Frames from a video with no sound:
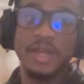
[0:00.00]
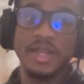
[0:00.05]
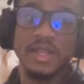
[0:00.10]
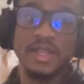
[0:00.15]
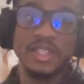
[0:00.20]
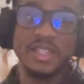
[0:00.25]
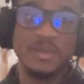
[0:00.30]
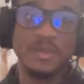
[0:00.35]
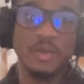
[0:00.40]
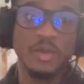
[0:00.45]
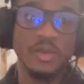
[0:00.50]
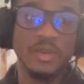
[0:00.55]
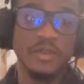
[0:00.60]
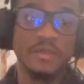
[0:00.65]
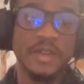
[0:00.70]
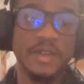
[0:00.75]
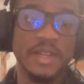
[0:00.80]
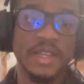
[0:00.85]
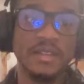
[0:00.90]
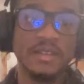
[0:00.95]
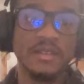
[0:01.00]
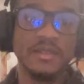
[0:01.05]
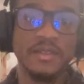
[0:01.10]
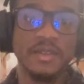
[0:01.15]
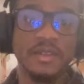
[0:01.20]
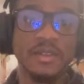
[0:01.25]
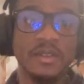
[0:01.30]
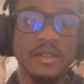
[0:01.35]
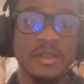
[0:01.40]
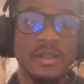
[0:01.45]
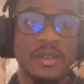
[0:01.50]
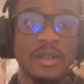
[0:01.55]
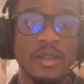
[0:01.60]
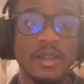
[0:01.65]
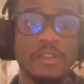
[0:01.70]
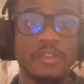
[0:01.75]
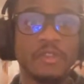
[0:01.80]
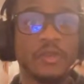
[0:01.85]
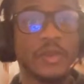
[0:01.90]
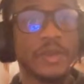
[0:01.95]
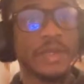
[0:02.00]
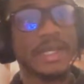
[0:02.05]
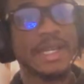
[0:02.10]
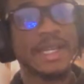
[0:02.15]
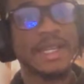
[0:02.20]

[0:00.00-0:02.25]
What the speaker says: this morning for the NFL. We went